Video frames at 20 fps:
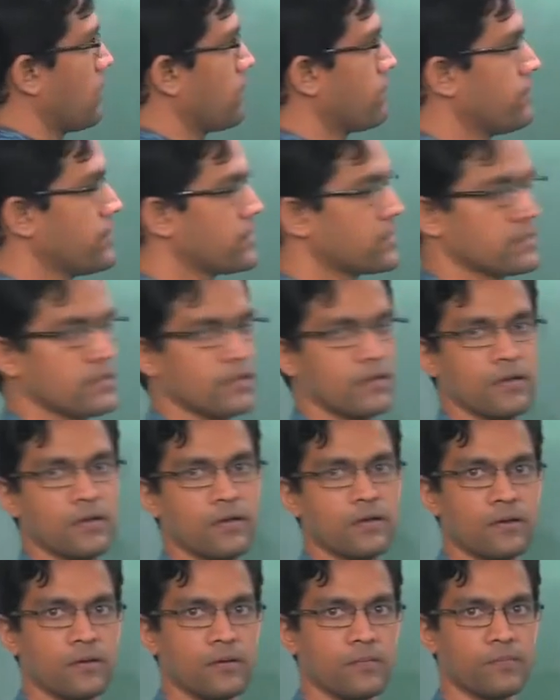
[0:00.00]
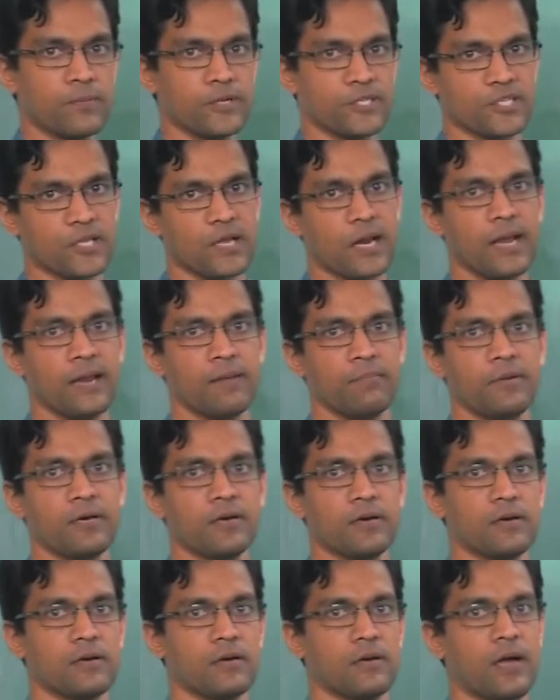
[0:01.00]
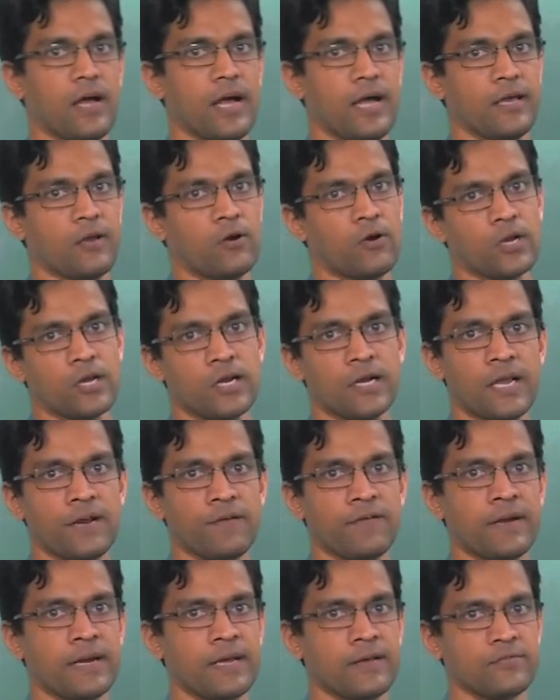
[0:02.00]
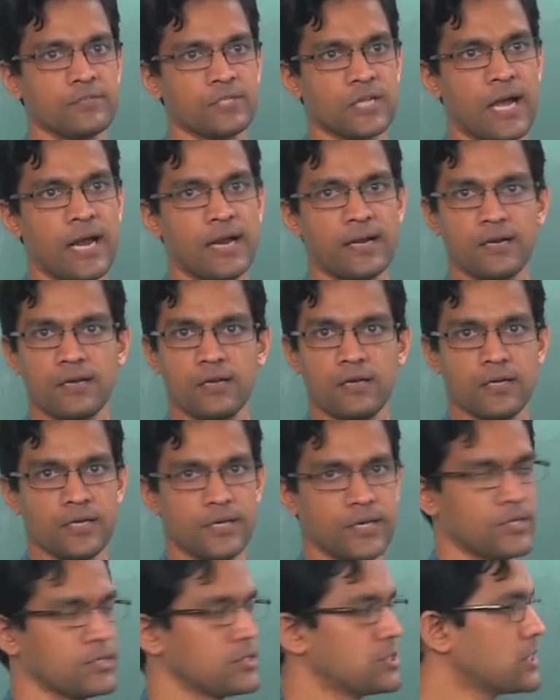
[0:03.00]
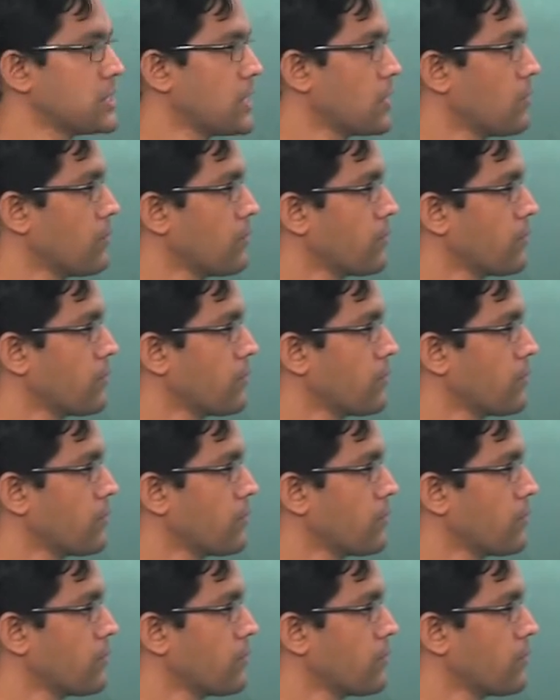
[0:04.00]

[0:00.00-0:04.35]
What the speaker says: with prescribed higher order derivatives at 0.